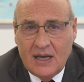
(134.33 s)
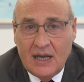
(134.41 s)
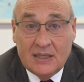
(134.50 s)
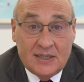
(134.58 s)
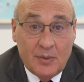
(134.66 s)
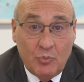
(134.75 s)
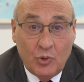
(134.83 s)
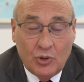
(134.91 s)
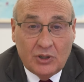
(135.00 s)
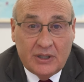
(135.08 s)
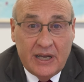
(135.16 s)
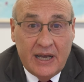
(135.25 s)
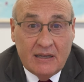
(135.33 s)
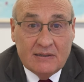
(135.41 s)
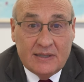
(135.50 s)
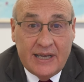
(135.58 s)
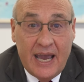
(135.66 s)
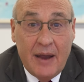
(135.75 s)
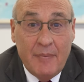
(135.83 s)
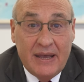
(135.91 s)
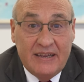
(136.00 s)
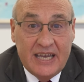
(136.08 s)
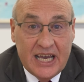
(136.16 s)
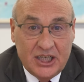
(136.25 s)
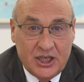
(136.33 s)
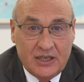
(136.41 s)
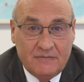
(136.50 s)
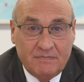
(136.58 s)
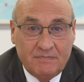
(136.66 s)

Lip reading: and support healthcare mediation.